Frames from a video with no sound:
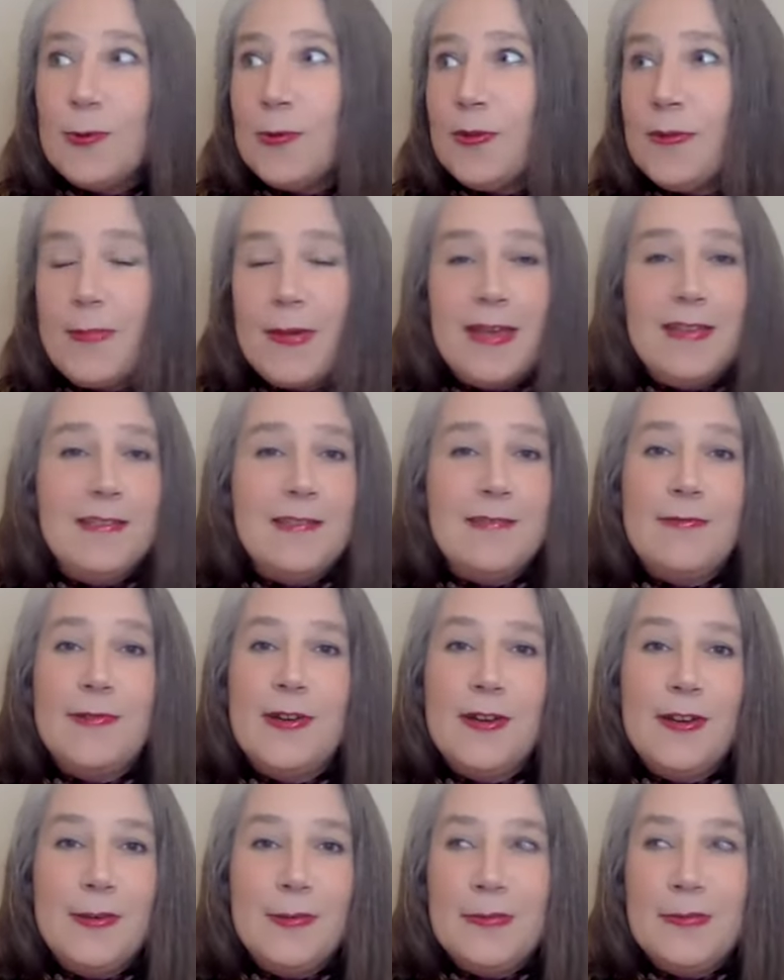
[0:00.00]
all the best
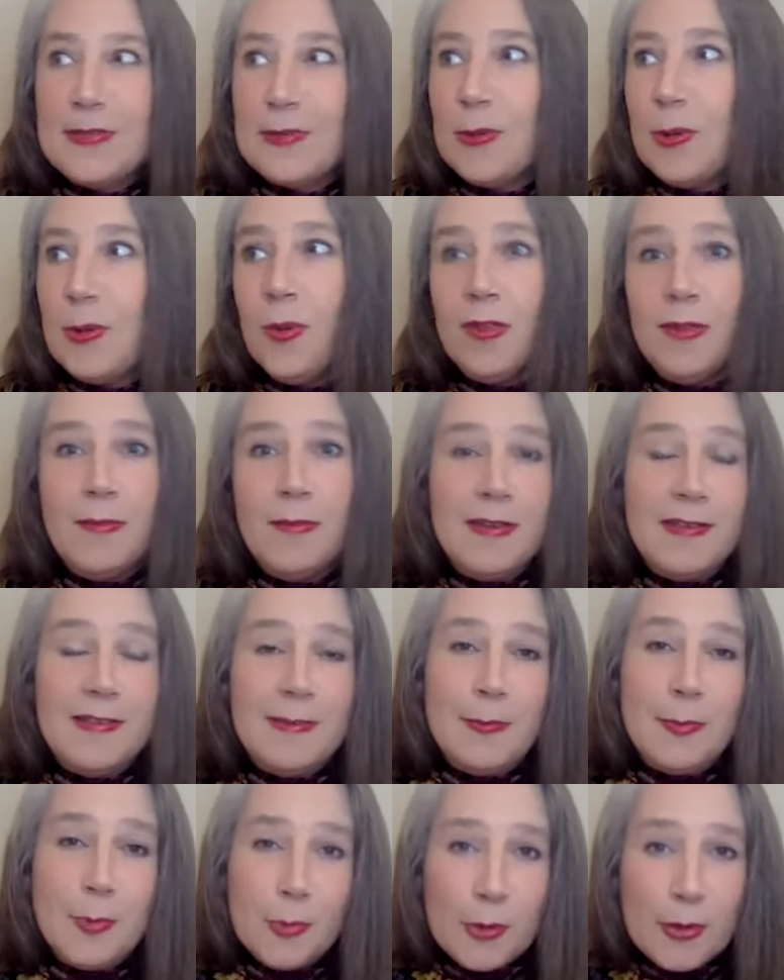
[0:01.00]
rooms, all the
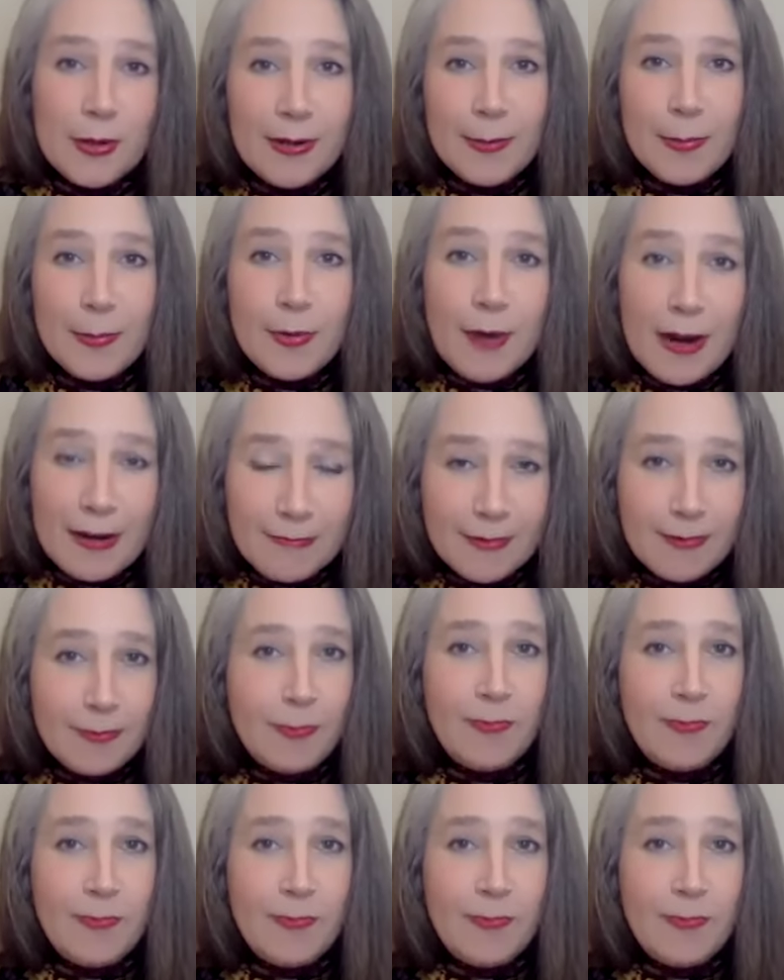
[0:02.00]
most important and private